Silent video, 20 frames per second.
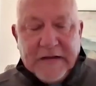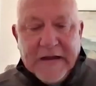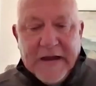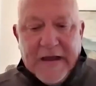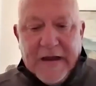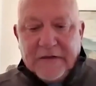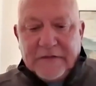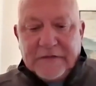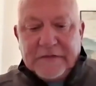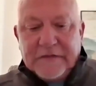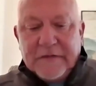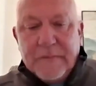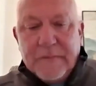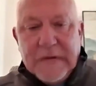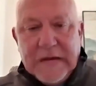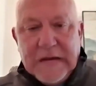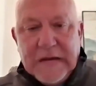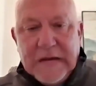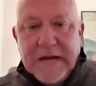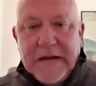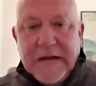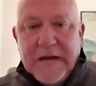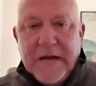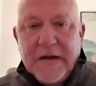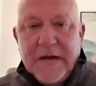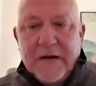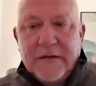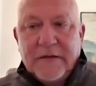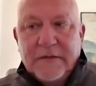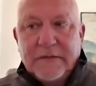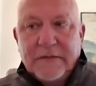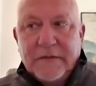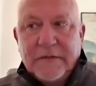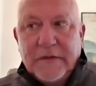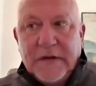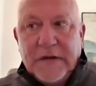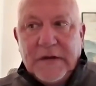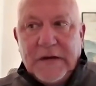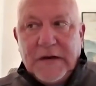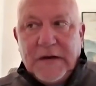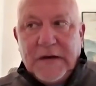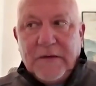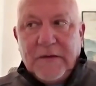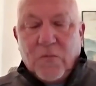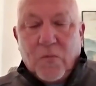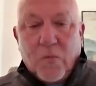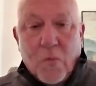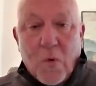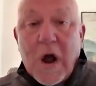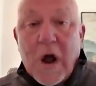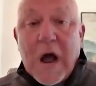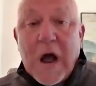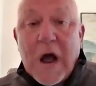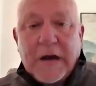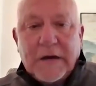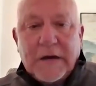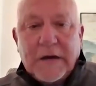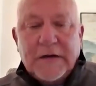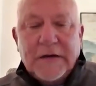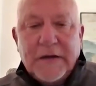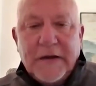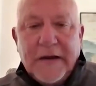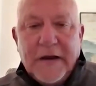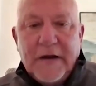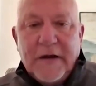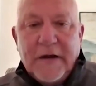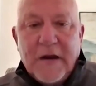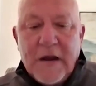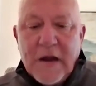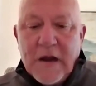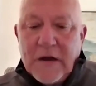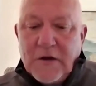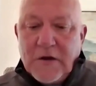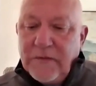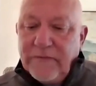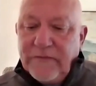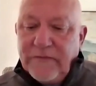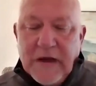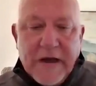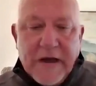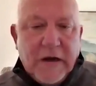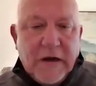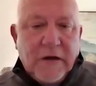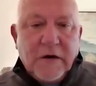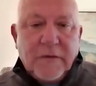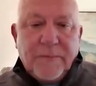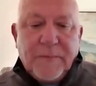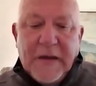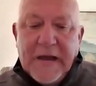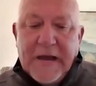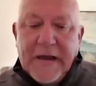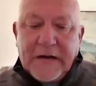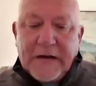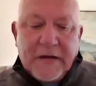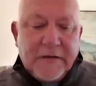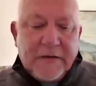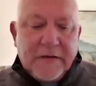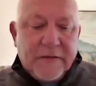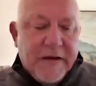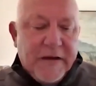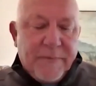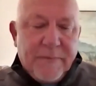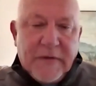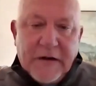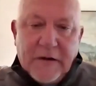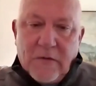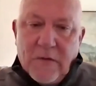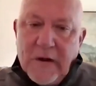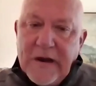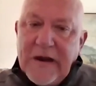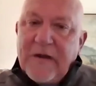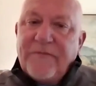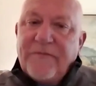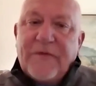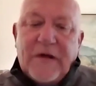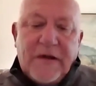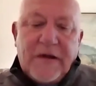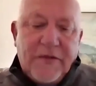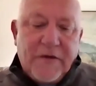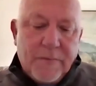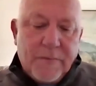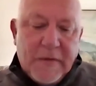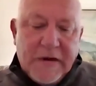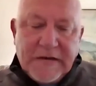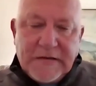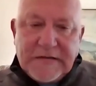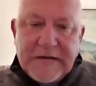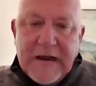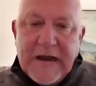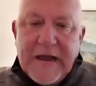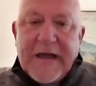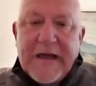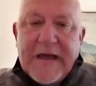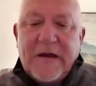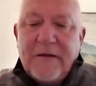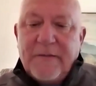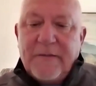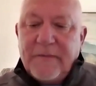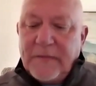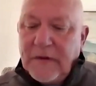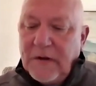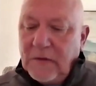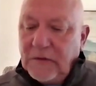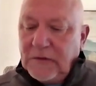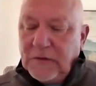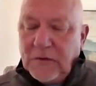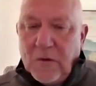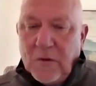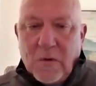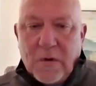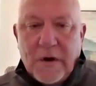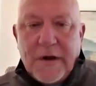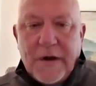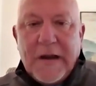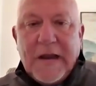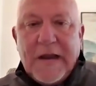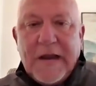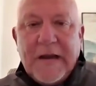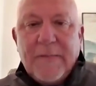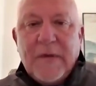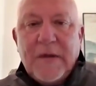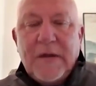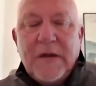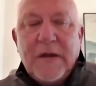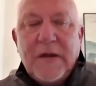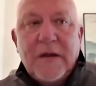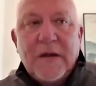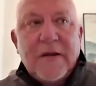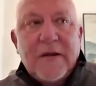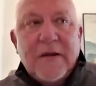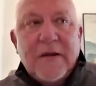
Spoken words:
That is, to me, the rock. And you've got to look back at my grandfather, my dad, Lauren Hamann,